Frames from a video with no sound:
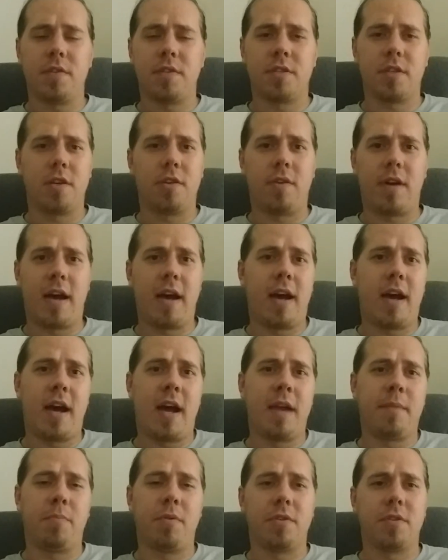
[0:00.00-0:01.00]
So
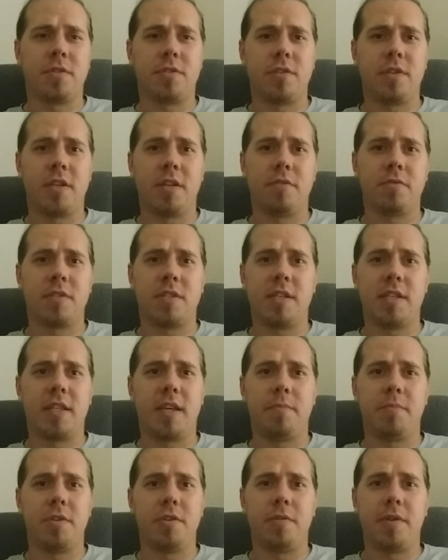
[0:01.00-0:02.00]
I personally don't see
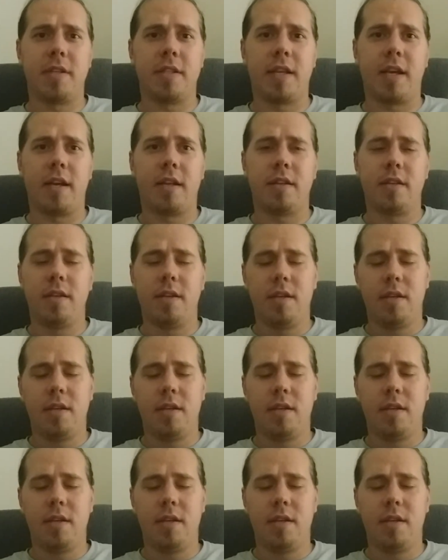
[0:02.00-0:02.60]
them doing that.